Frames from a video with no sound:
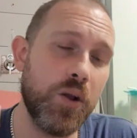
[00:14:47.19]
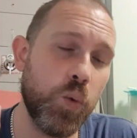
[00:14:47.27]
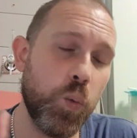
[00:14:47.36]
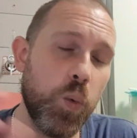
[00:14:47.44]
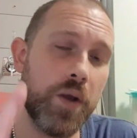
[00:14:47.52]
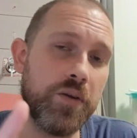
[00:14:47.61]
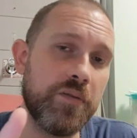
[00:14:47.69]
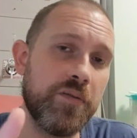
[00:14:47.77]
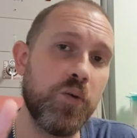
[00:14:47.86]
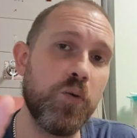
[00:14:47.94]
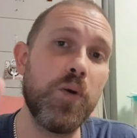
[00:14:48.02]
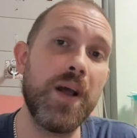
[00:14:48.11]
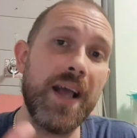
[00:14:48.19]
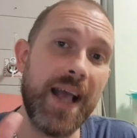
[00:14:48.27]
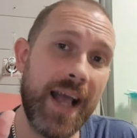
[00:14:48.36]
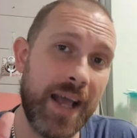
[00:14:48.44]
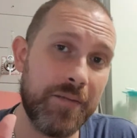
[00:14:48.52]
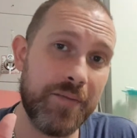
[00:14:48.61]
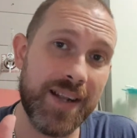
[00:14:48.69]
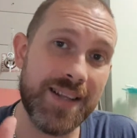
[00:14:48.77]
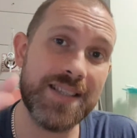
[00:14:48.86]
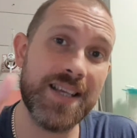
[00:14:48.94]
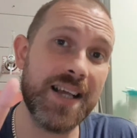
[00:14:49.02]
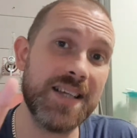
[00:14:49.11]
wonderful and
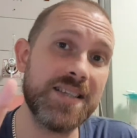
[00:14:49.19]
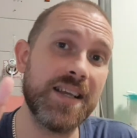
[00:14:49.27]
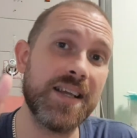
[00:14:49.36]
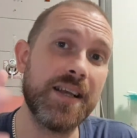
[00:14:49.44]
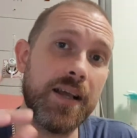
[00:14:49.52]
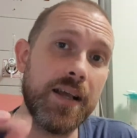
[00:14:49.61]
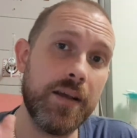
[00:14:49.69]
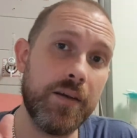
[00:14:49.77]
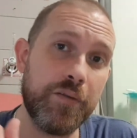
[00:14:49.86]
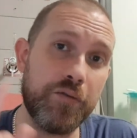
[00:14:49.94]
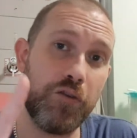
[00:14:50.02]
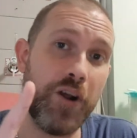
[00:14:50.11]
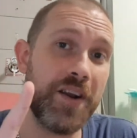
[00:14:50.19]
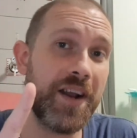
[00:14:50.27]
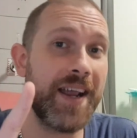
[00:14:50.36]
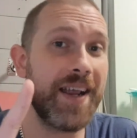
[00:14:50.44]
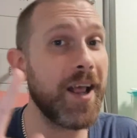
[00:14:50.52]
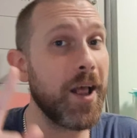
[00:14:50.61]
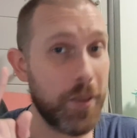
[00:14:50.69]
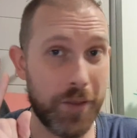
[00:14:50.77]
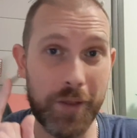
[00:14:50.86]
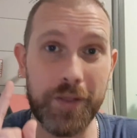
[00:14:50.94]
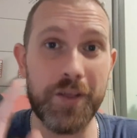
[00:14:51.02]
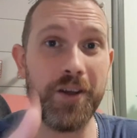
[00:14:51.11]
fantastic Friday the
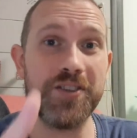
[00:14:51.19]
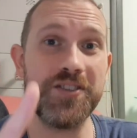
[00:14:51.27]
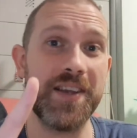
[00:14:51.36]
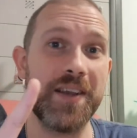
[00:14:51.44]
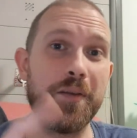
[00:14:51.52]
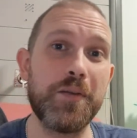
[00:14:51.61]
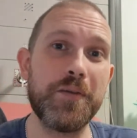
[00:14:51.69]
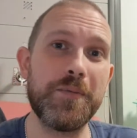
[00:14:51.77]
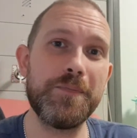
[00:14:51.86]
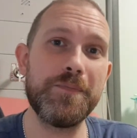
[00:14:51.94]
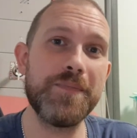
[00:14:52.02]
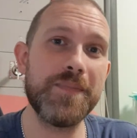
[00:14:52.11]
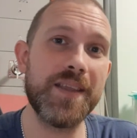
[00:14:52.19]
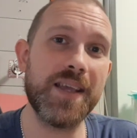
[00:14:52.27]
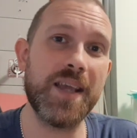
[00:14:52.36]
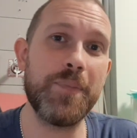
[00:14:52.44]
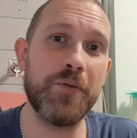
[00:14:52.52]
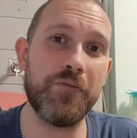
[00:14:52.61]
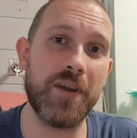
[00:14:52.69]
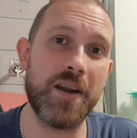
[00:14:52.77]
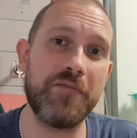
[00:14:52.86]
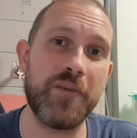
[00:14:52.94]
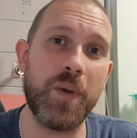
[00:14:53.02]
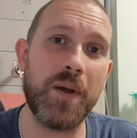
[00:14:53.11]
13th. Keep it real,
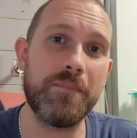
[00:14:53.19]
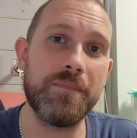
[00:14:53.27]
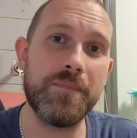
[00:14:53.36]
everyone.